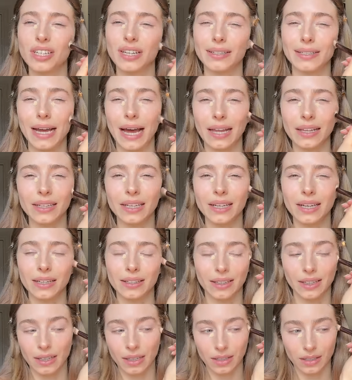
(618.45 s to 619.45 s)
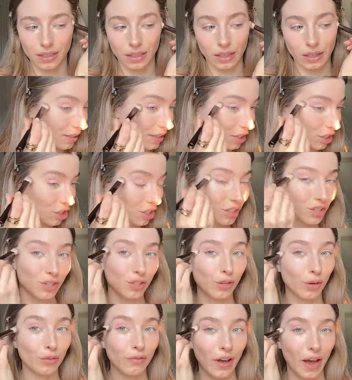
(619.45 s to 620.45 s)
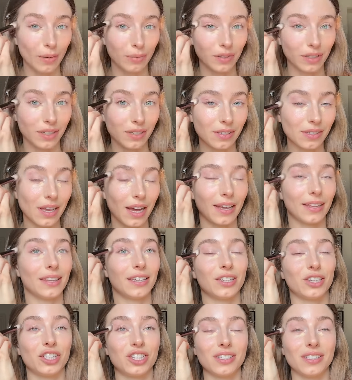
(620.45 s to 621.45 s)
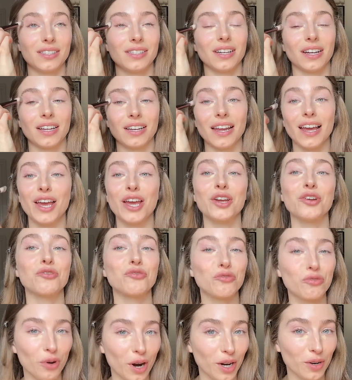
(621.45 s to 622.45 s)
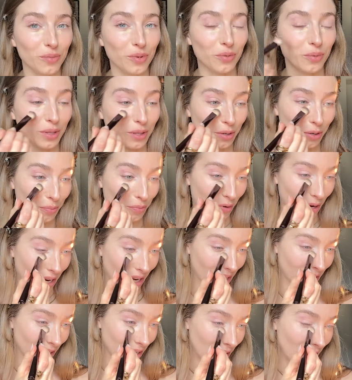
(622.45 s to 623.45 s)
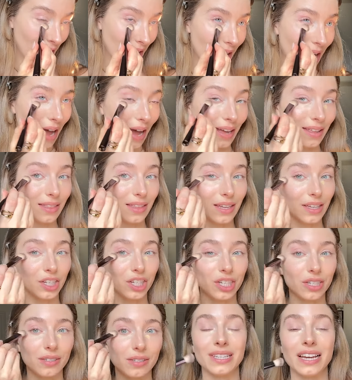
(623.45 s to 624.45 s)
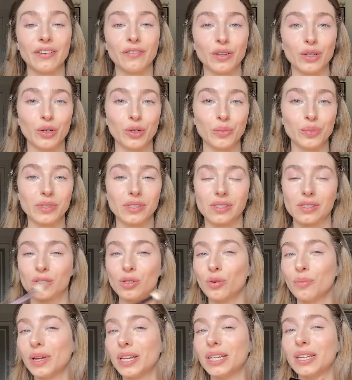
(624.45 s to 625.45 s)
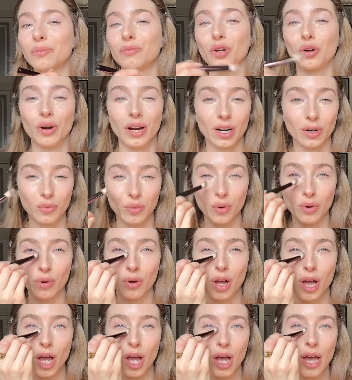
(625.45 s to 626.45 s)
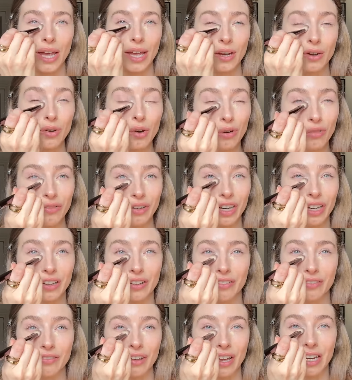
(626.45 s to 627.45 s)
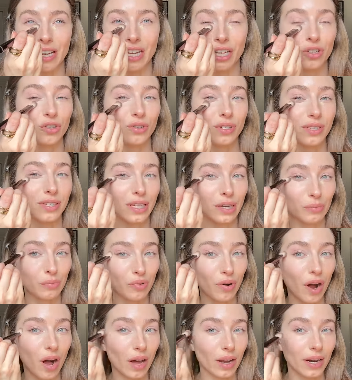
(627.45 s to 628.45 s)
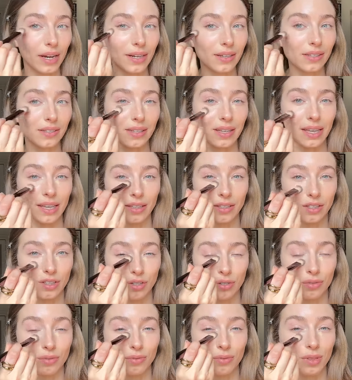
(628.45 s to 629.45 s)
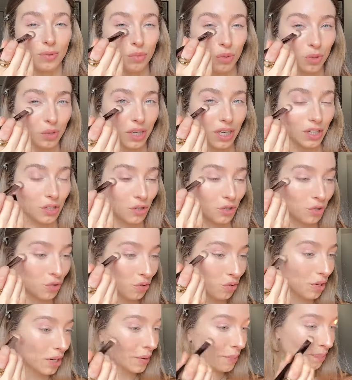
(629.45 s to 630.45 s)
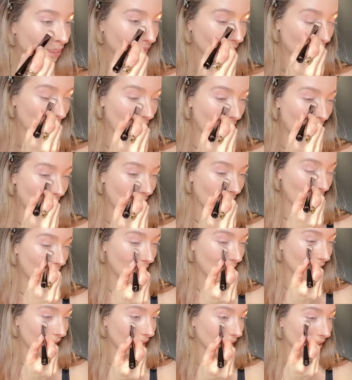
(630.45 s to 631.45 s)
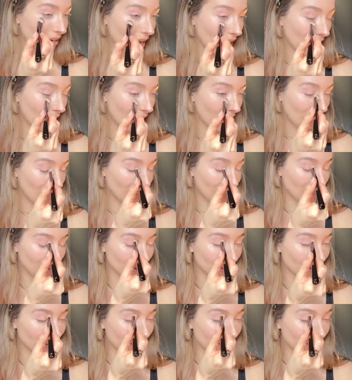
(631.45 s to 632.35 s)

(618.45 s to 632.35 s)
Daly, I think. I think she's so fabulous. I think she's done incredible with her brand. I think she's developed so many incredible, innovative, and interesting products into the beauty industry. And I